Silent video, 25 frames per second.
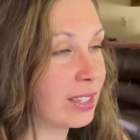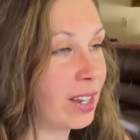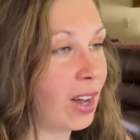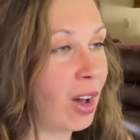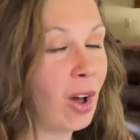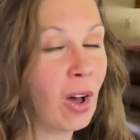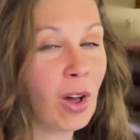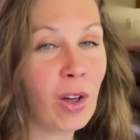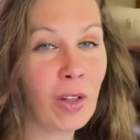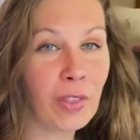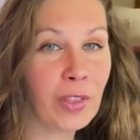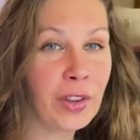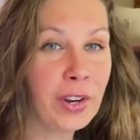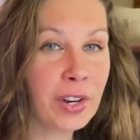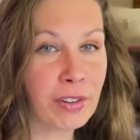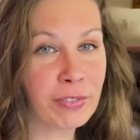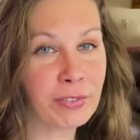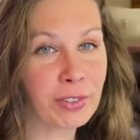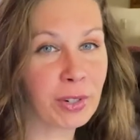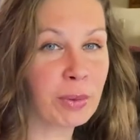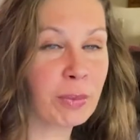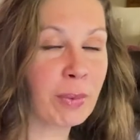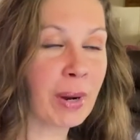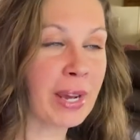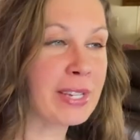all the
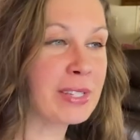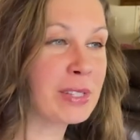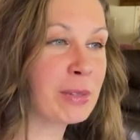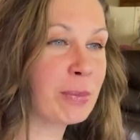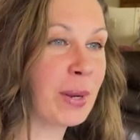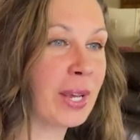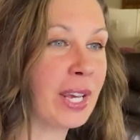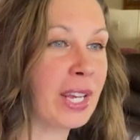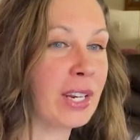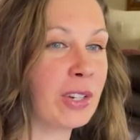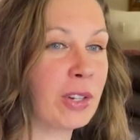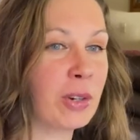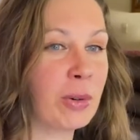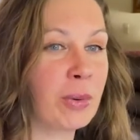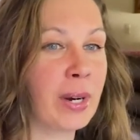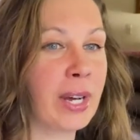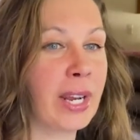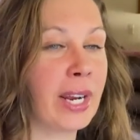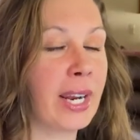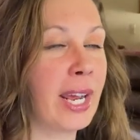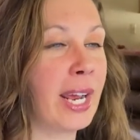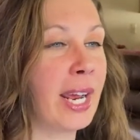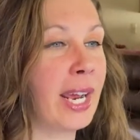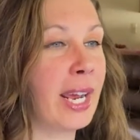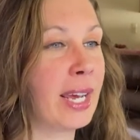different ways we can do
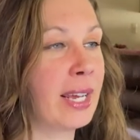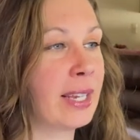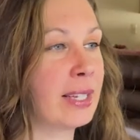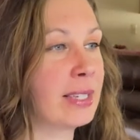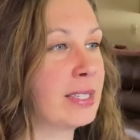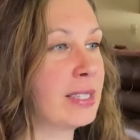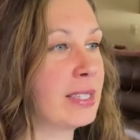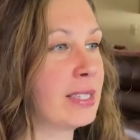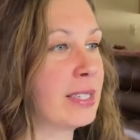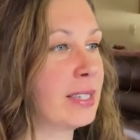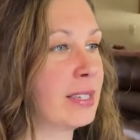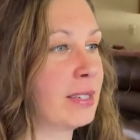it. And